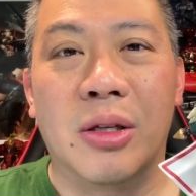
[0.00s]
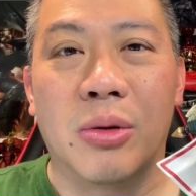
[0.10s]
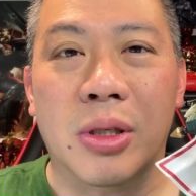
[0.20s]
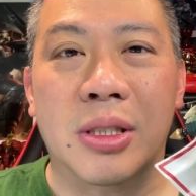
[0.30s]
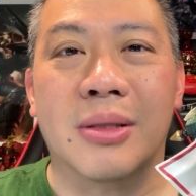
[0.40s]

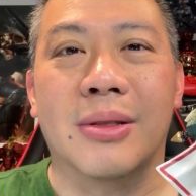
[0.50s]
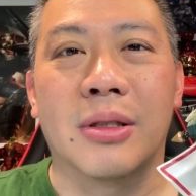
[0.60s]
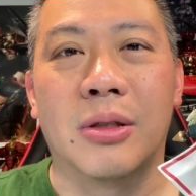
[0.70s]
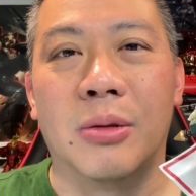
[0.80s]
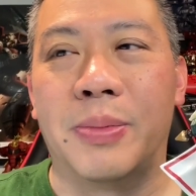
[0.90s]
looks a
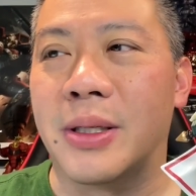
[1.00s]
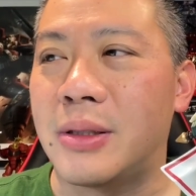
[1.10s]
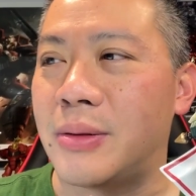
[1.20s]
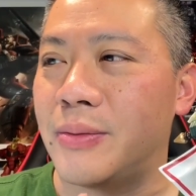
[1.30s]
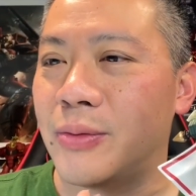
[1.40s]
little
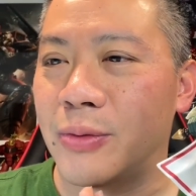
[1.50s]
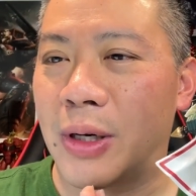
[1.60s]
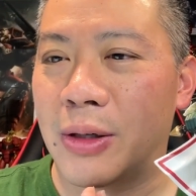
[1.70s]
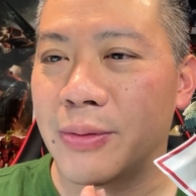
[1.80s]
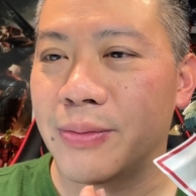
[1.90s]
bit,
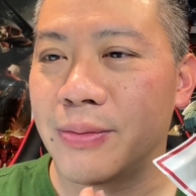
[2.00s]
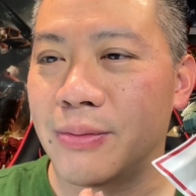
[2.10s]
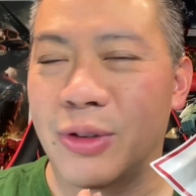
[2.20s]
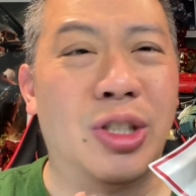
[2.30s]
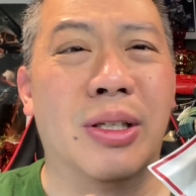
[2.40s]
well,
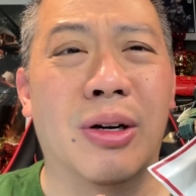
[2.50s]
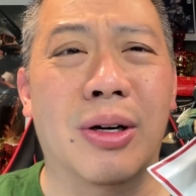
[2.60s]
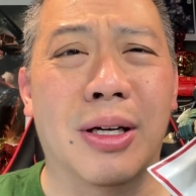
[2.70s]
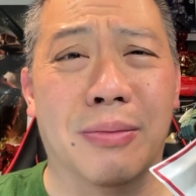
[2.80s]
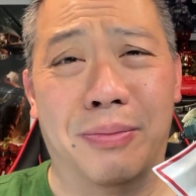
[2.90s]

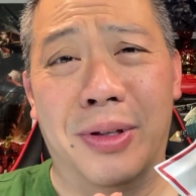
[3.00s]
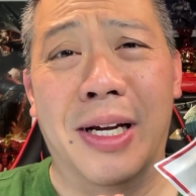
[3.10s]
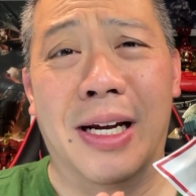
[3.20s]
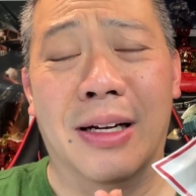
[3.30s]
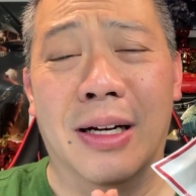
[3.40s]
generic and
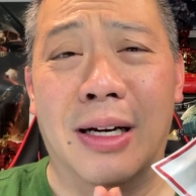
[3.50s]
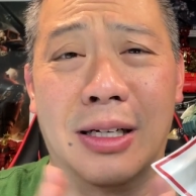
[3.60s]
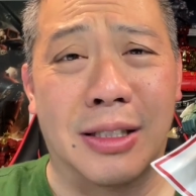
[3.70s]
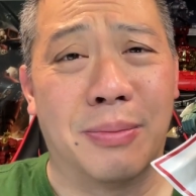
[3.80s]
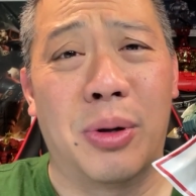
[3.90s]
plain, and I
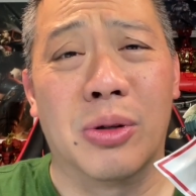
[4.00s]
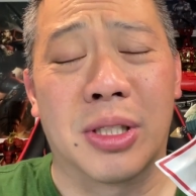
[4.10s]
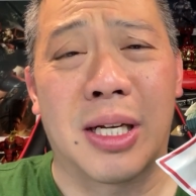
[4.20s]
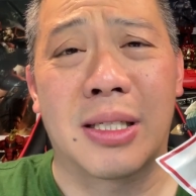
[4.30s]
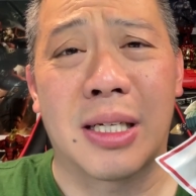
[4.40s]
suppose that's